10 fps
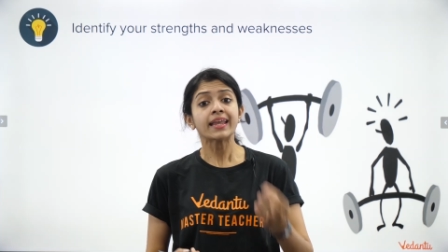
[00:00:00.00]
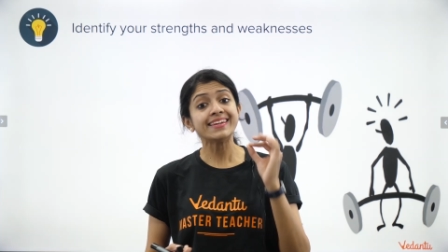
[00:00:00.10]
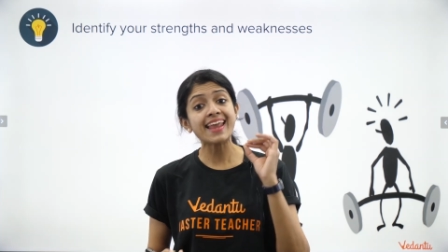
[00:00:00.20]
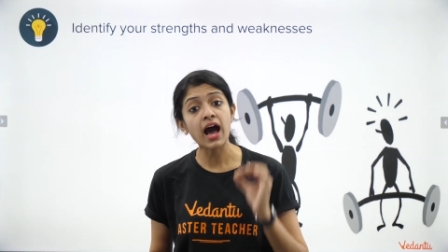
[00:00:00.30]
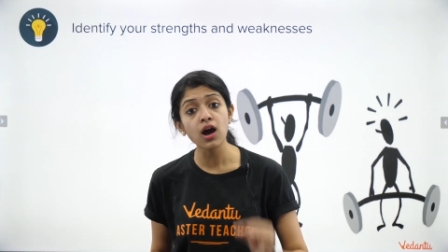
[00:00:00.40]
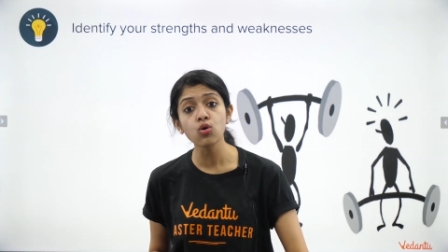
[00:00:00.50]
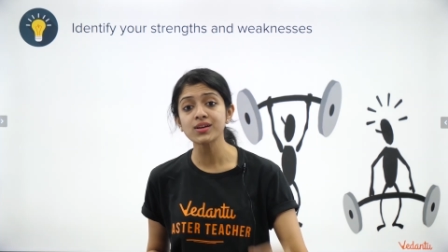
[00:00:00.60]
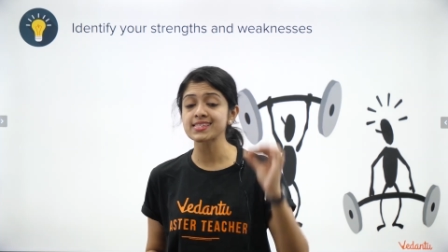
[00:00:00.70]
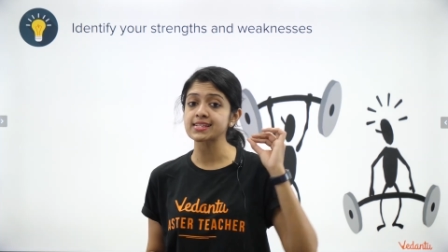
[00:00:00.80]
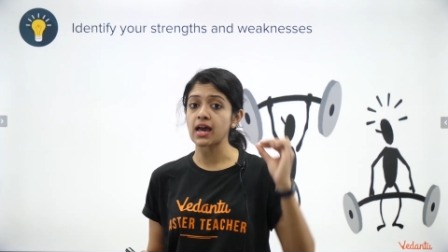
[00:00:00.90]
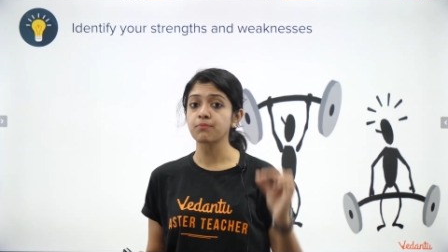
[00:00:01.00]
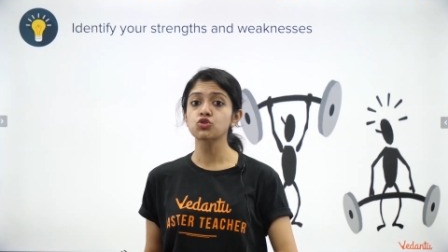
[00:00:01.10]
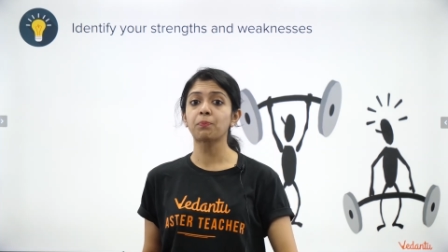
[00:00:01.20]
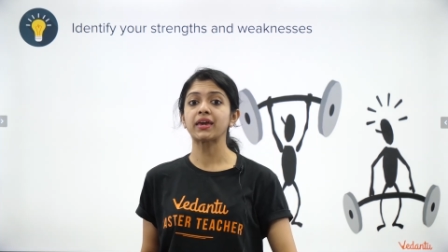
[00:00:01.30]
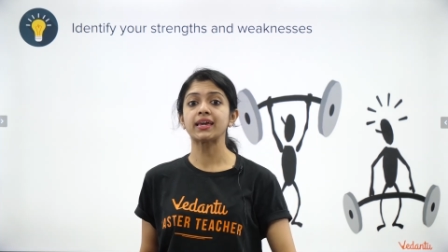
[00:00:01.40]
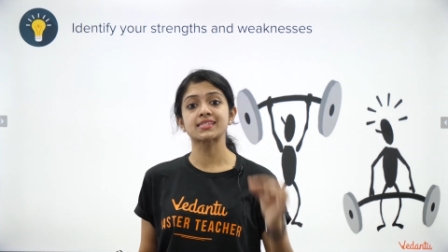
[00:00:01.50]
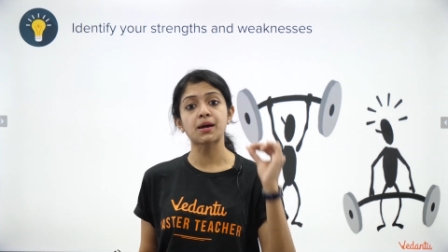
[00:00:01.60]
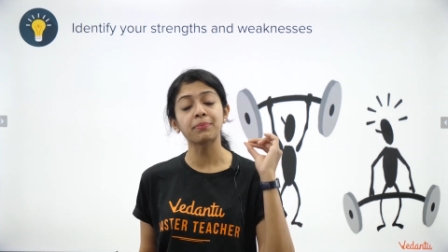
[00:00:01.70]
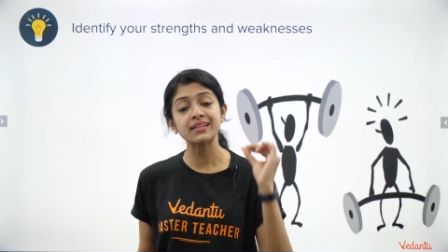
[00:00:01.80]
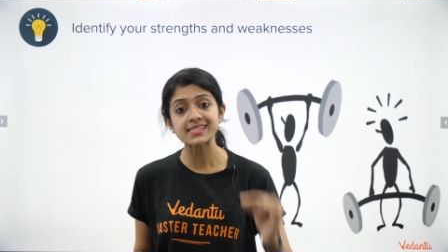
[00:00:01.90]
now is the time to pick it
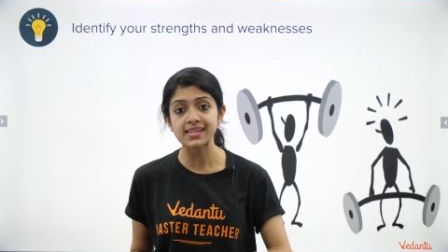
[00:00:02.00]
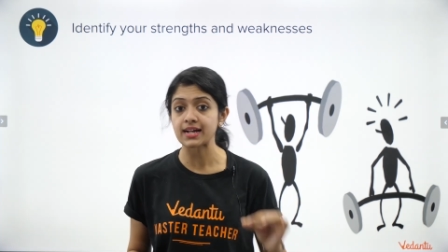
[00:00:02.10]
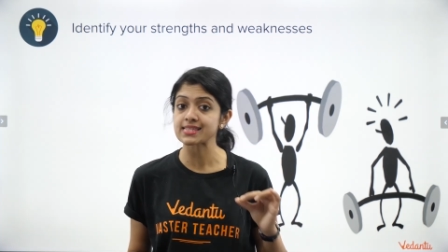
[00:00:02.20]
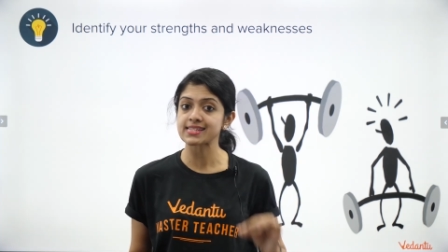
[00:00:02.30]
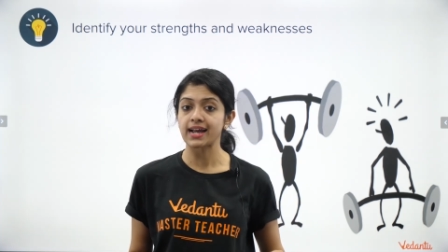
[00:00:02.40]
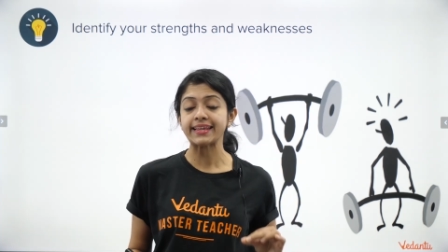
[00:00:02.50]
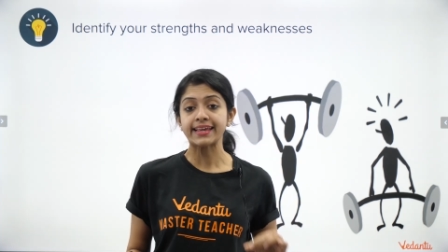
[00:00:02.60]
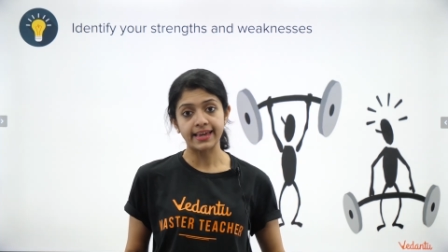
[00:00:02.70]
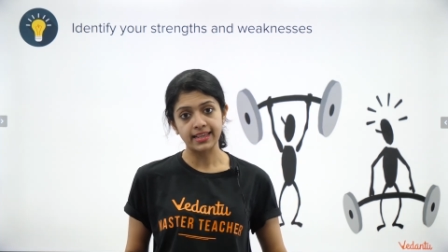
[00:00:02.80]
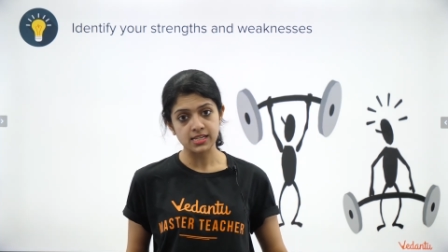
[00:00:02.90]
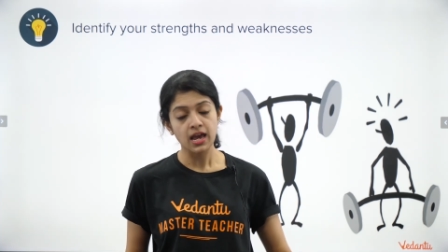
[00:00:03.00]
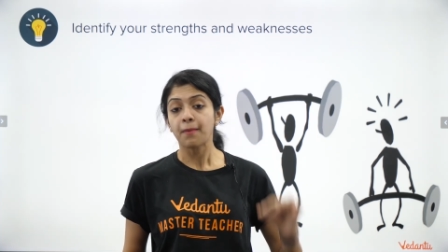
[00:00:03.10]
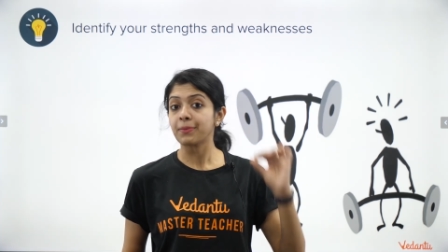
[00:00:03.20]
up and start studying it.